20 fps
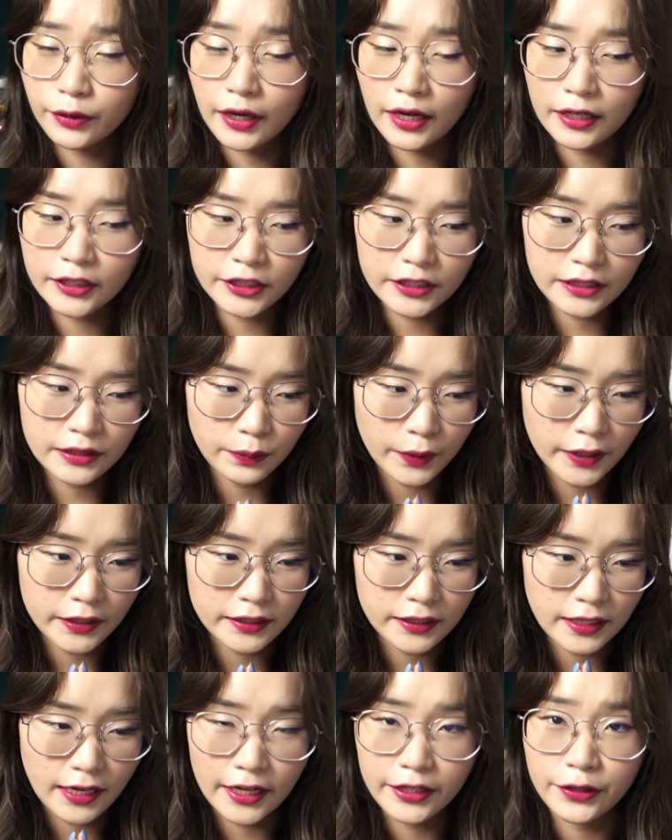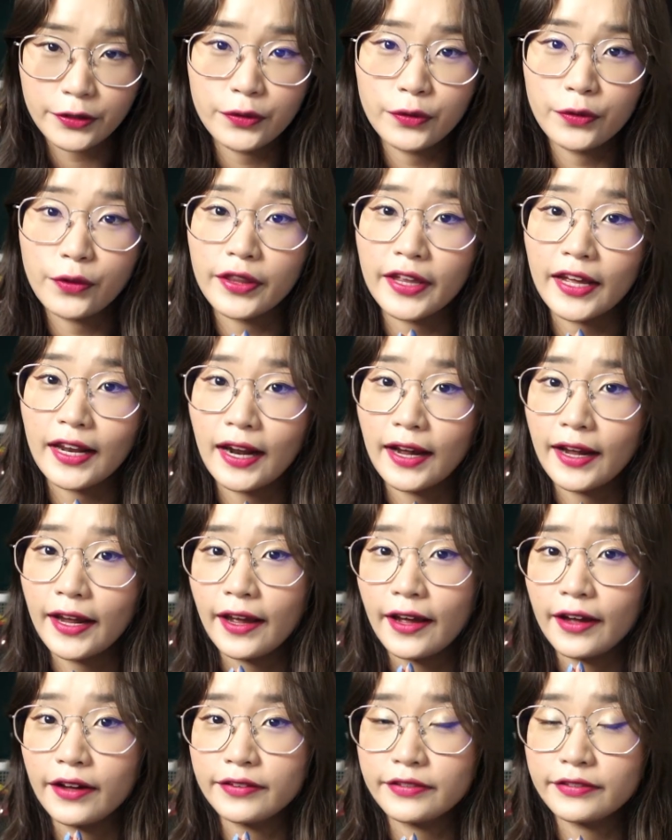I just want to let you know that I
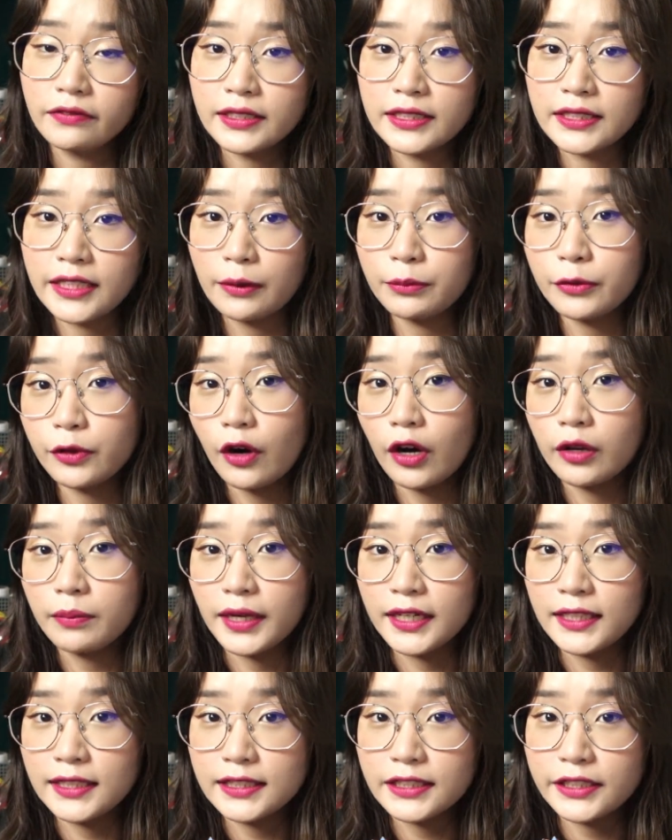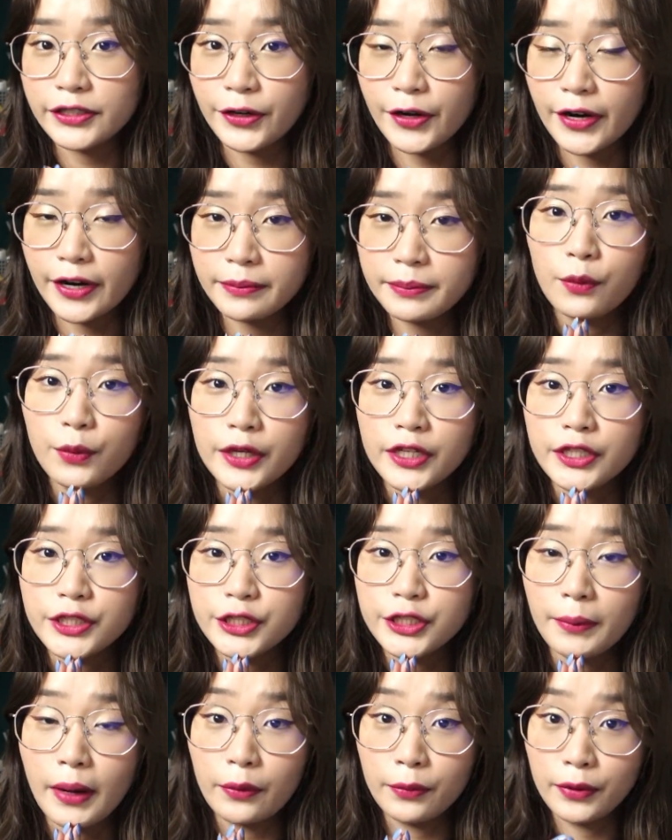have a demo on my Instagram,
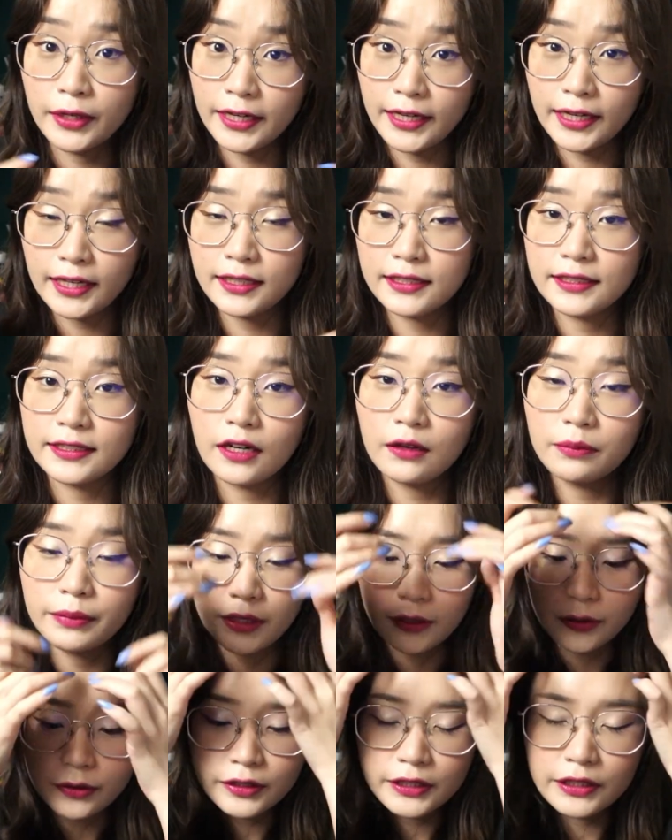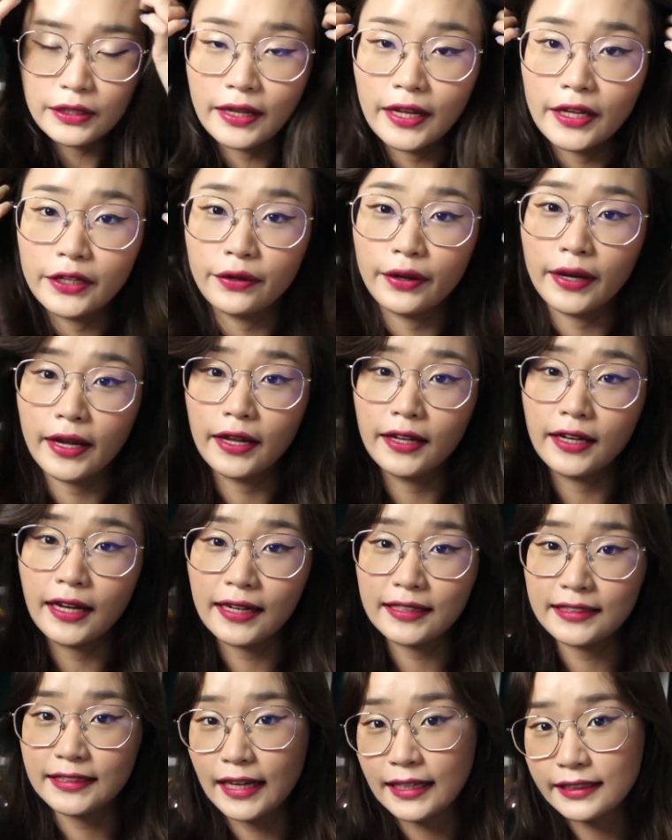which I will link down below so that you can
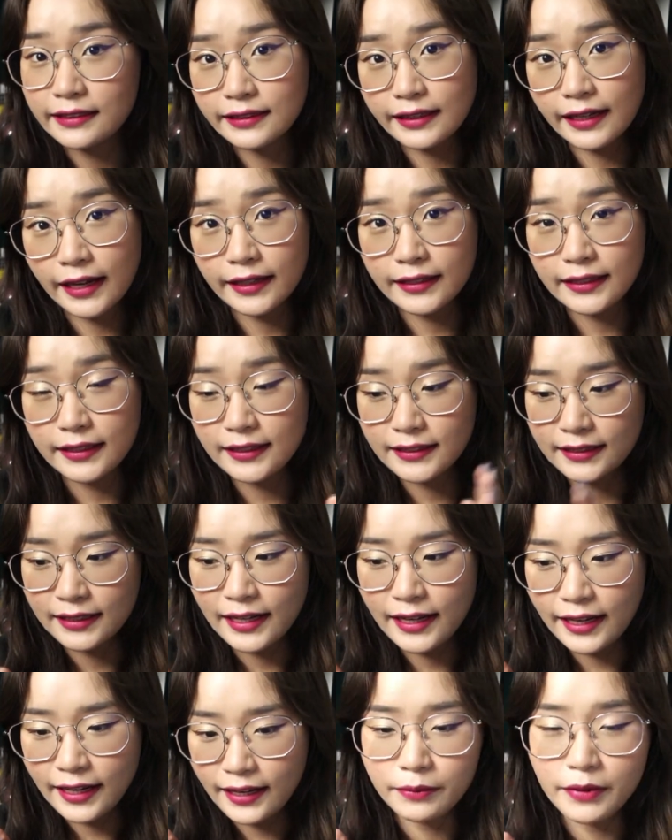access that easily.